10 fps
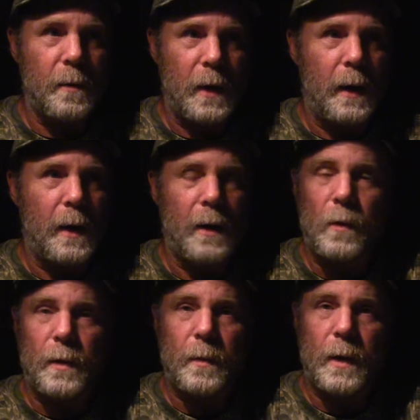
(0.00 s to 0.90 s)
him. He had a
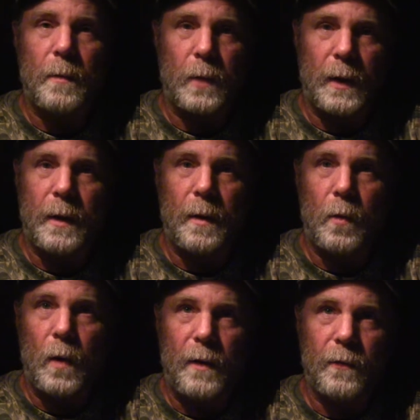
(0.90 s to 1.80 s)
hen with him. He kept leading him
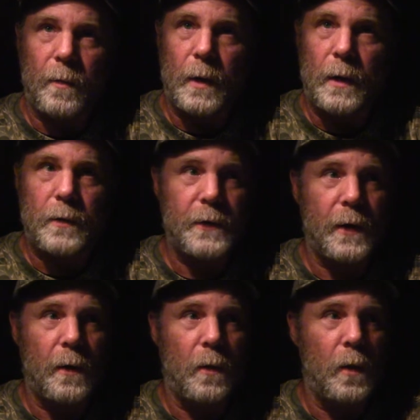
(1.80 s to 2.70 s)
away from me.
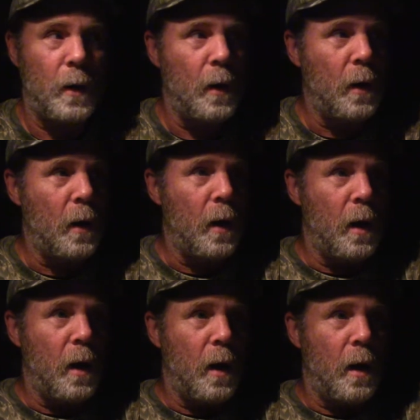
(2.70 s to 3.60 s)
So
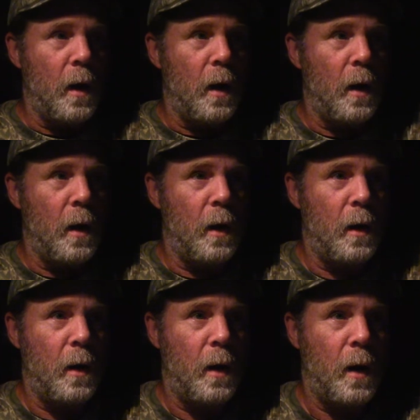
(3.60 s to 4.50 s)

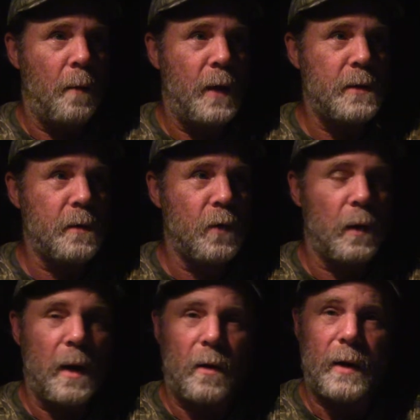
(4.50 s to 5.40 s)
I made some
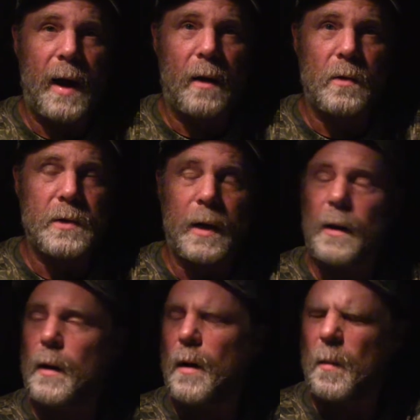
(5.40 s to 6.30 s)
real loud cackles. I
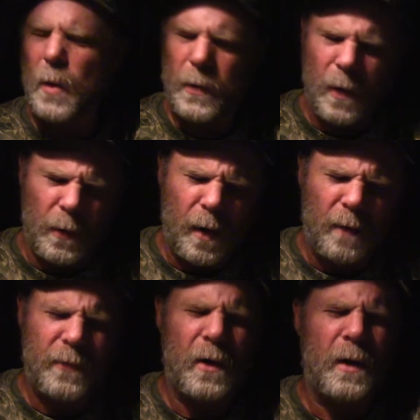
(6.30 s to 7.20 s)
got another bird going
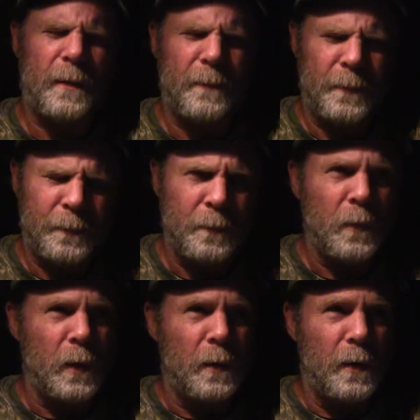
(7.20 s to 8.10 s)
off on
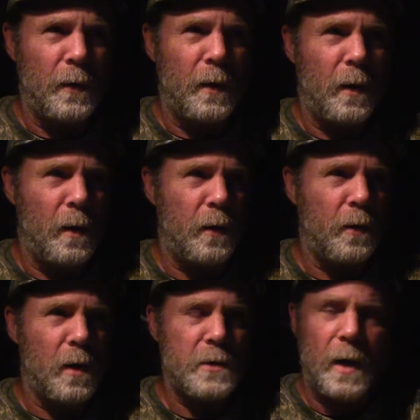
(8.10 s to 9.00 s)

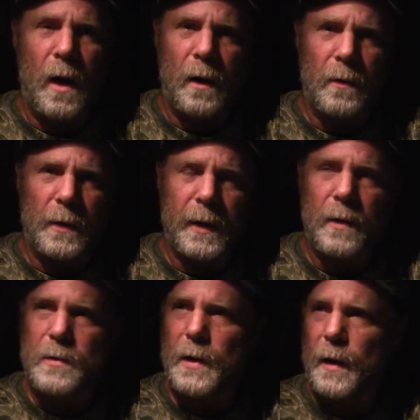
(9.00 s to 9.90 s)
across the hollow on the
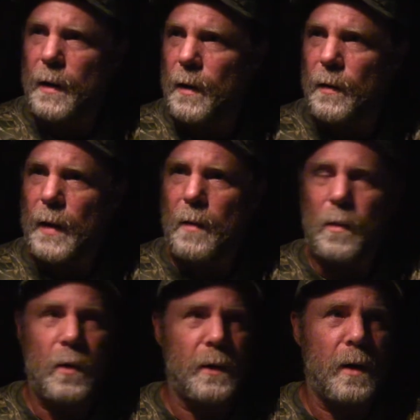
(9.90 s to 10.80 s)
other side of the hill. That
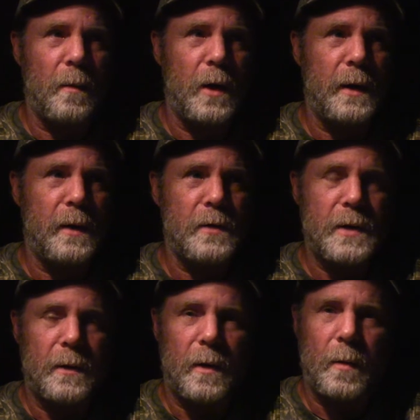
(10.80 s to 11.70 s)
one wouldn't come in. He was
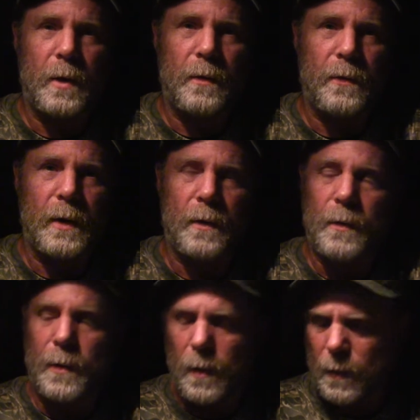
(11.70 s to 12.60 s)
out there about
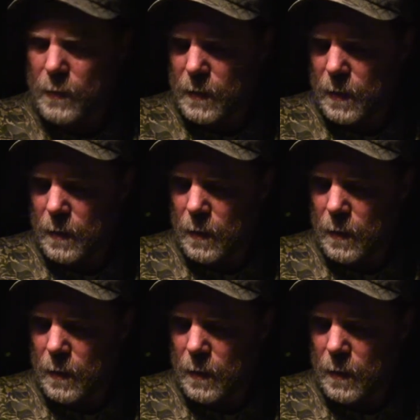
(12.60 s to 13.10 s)
300 yards.